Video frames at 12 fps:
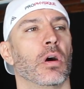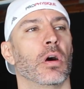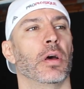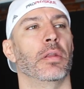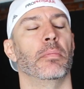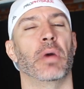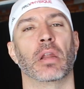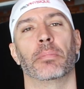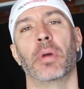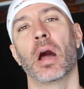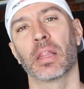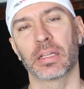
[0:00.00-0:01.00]
on
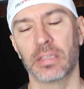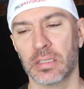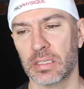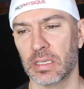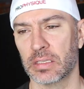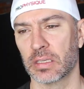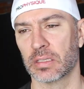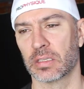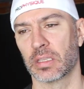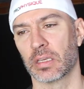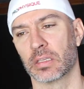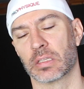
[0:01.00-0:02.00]
metabolic
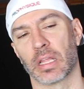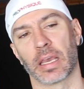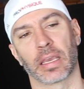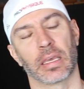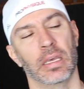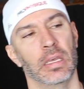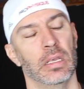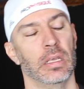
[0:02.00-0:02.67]
diseases, things like